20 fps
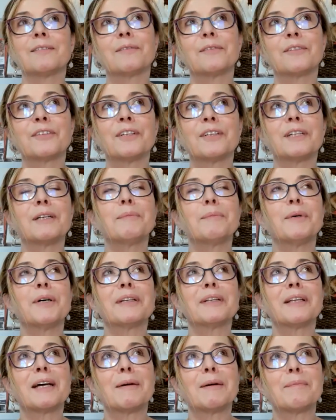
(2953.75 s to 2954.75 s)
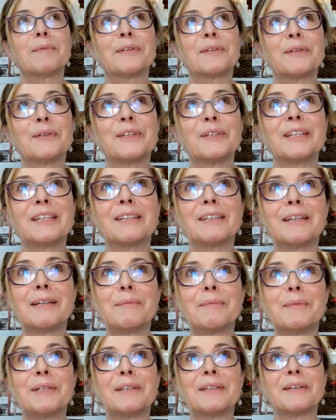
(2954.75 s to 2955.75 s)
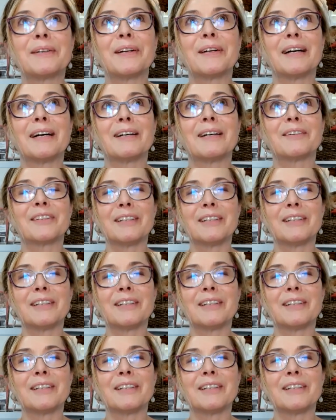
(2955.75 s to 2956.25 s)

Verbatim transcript: Sitting them sitting on my lap and looking them in their eyes.